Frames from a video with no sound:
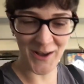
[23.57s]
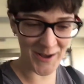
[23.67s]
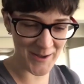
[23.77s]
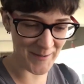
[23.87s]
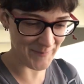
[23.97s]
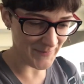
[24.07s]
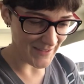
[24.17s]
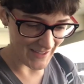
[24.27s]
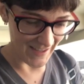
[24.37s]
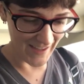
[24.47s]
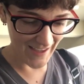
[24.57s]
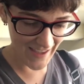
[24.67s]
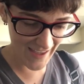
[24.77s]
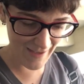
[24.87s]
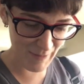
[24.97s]
um,
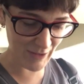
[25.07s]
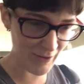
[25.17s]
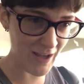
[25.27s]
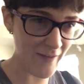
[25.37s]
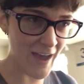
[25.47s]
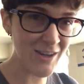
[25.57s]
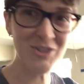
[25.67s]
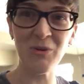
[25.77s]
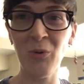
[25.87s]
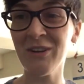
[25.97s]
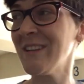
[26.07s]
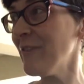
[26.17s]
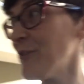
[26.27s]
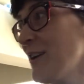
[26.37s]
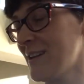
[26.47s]
and, eh, but they're gonna have extra, more
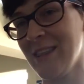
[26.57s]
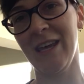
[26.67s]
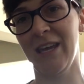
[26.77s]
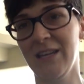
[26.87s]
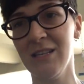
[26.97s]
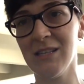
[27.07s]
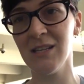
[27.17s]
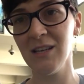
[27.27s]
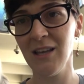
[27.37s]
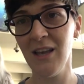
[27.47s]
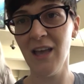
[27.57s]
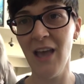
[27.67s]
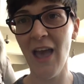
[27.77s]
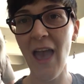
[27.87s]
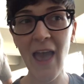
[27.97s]
different things. Yeah.
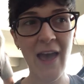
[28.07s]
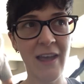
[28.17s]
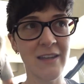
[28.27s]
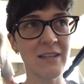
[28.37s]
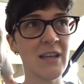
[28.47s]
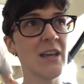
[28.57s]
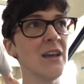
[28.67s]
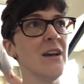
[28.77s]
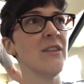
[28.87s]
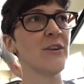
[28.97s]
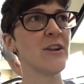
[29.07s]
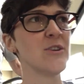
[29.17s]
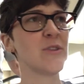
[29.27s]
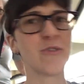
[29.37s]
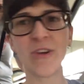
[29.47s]
And they're gonna
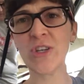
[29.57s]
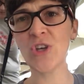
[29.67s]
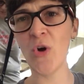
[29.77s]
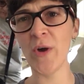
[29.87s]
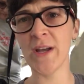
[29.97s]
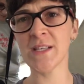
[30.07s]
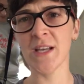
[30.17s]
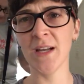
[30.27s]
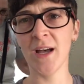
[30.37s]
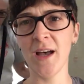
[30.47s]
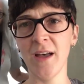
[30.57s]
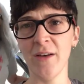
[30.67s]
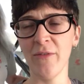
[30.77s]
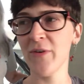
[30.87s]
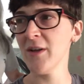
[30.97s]
do three showings
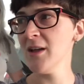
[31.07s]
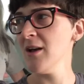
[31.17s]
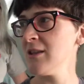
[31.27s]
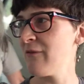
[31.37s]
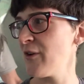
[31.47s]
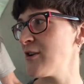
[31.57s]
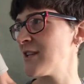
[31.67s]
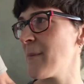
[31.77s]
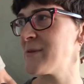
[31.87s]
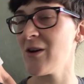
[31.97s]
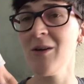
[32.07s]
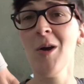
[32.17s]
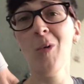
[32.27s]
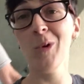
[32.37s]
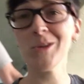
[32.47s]
of the first episode,
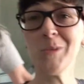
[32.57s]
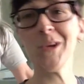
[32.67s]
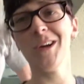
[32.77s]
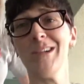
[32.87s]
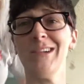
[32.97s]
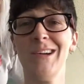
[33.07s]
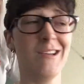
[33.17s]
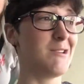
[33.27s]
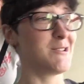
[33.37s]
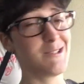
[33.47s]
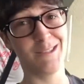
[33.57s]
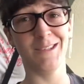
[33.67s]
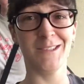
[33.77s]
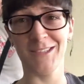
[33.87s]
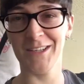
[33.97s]
which we already seen
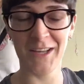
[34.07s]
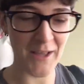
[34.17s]
it.